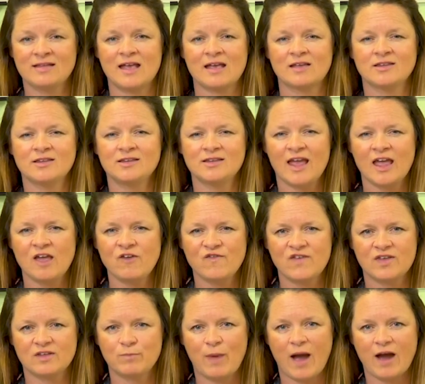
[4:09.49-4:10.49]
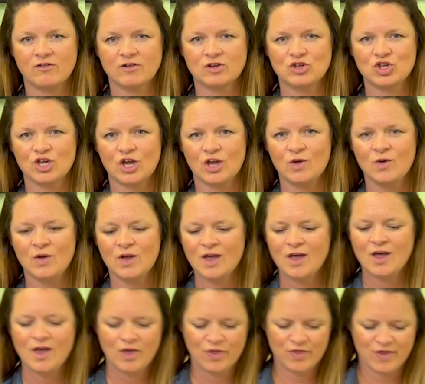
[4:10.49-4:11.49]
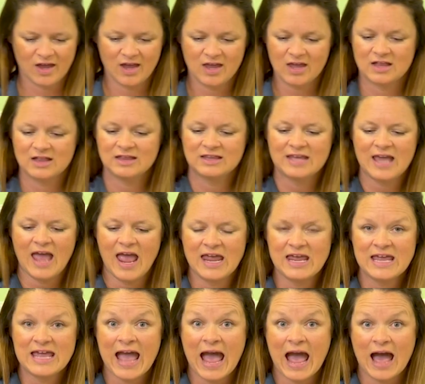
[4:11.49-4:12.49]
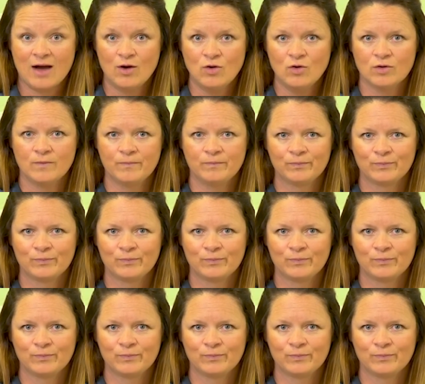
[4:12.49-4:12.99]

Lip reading: their safest parachute, they can take out